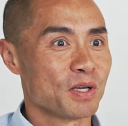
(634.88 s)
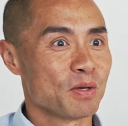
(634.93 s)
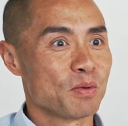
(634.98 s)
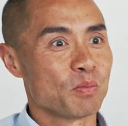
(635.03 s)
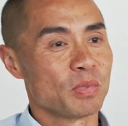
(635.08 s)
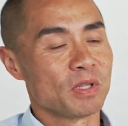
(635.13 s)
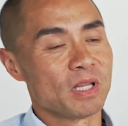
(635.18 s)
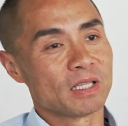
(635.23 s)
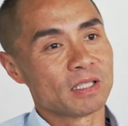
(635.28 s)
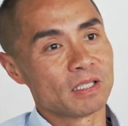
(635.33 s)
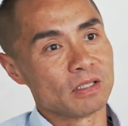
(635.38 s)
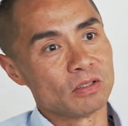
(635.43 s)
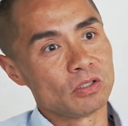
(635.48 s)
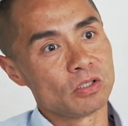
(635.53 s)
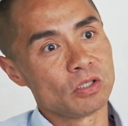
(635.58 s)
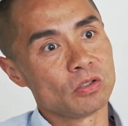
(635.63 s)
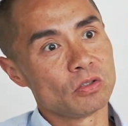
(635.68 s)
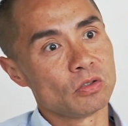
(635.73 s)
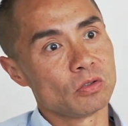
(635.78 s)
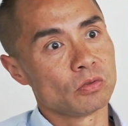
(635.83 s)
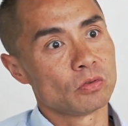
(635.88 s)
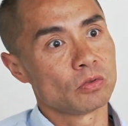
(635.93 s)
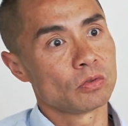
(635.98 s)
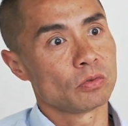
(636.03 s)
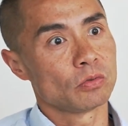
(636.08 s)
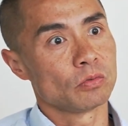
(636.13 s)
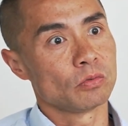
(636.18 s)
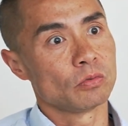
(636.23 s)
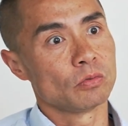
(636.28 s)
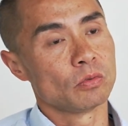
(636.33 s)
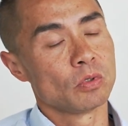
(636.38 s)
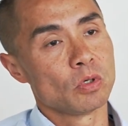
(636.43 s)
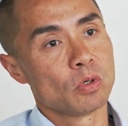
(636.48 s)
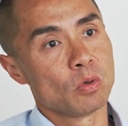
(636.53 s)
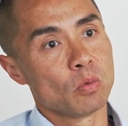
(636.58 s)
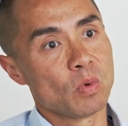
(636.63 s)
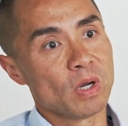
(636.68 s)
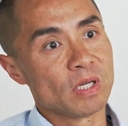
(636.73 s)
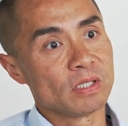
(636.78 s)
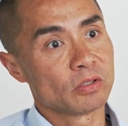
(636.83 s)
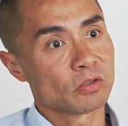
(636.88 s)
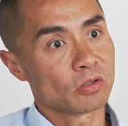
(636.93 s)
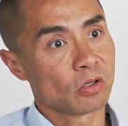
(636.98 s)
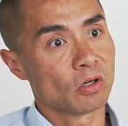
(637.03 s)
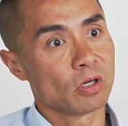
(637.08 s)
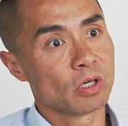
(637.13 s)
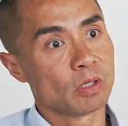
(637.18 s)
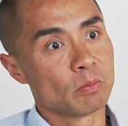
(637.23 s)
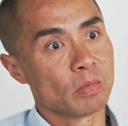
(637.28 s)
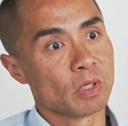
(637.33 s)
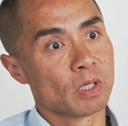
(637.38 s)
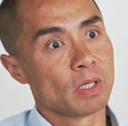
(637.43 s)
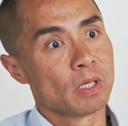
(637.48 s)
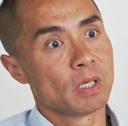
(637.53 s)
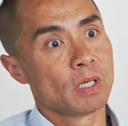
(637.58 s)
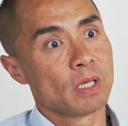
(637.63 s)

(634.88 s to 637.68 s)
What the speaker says: but they continue to waste time,